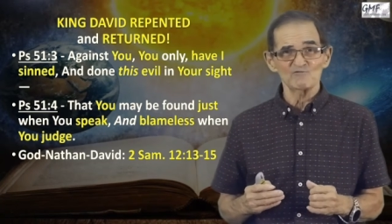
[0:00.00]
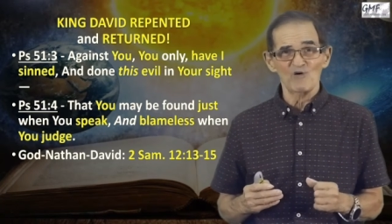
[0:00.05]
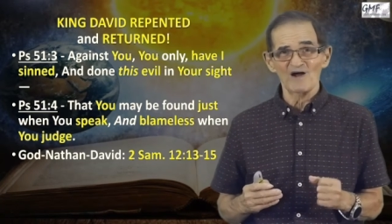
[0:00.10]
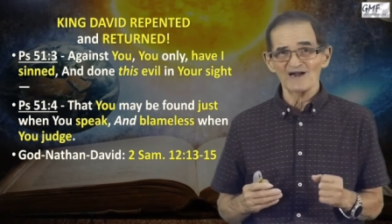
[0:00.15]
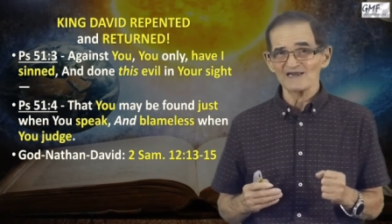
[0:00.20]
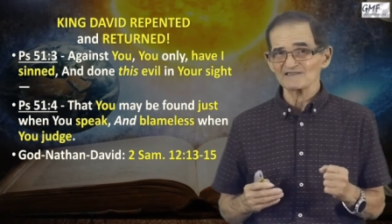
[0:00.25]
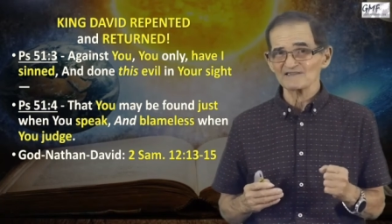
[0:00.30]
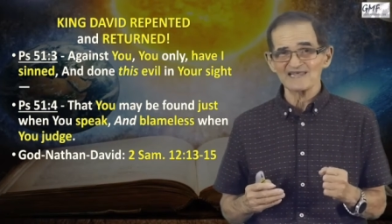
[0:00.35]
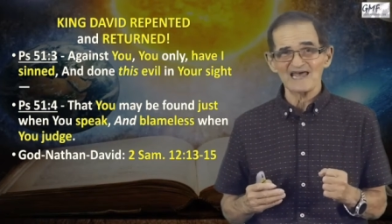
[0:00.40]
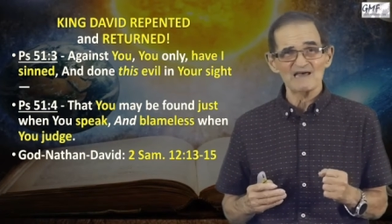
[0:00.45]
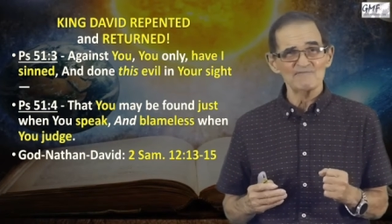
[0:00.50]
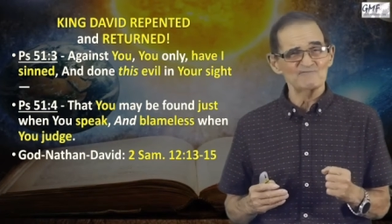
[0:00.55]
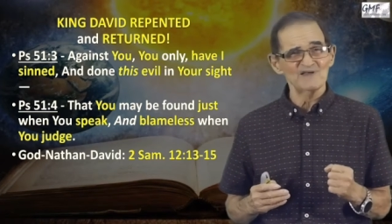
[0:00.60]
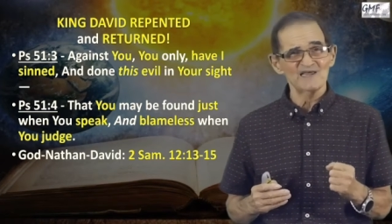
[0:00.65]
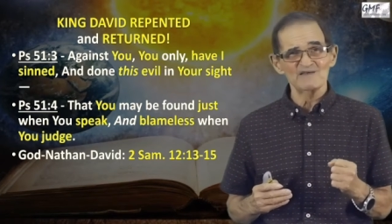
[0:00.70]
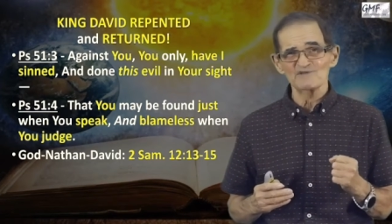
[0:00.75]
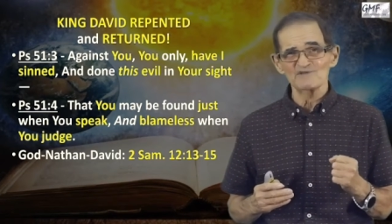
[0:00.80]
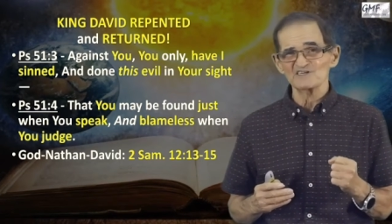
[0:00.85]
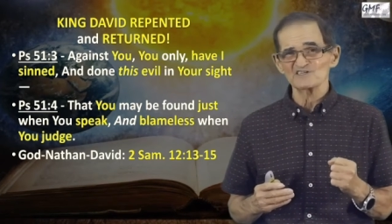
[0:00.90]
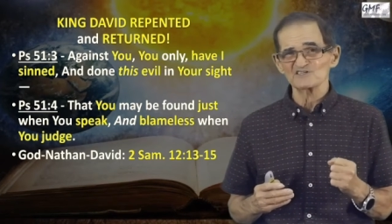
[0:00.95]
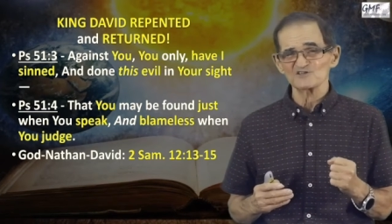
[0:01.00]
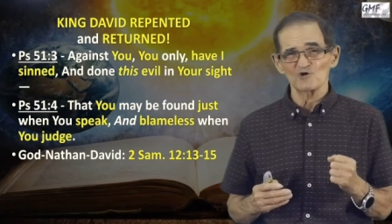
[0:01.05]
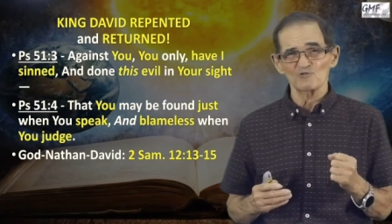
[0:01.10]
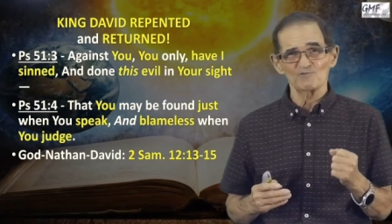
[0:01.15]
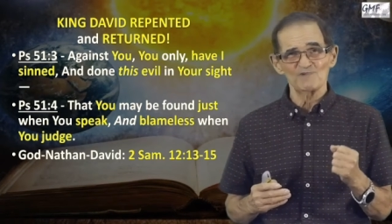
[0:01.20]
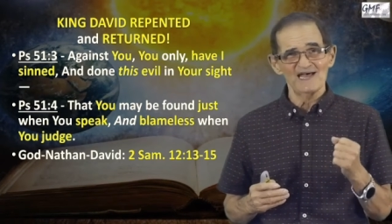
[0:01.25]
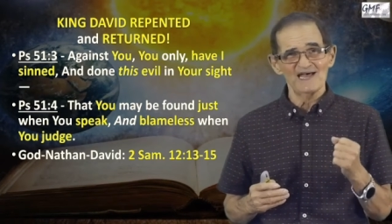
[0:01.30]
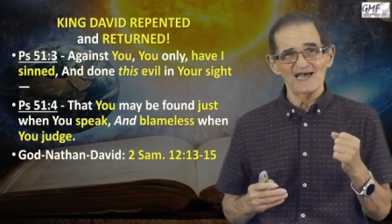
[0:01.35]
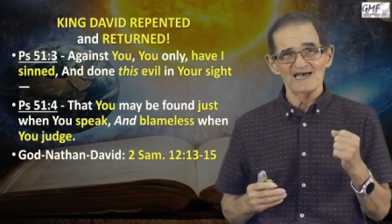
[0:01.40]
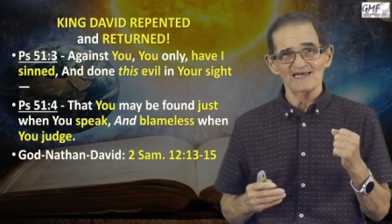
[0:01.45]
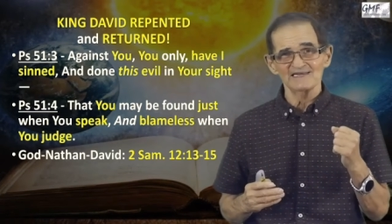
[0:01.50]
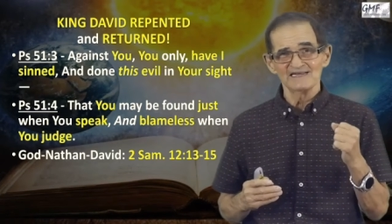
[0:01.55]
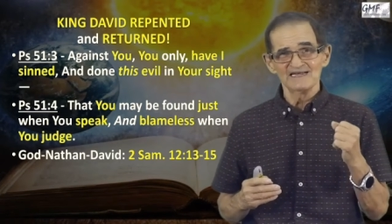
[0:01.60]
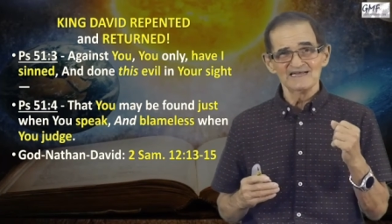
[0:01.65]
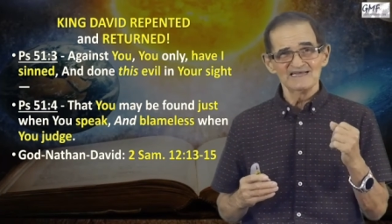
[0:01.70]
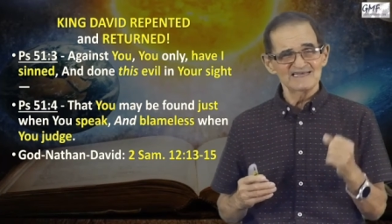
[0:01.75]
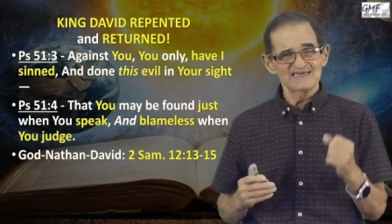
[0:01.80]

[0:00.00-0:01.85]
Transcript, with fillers: wanted that baby so bad.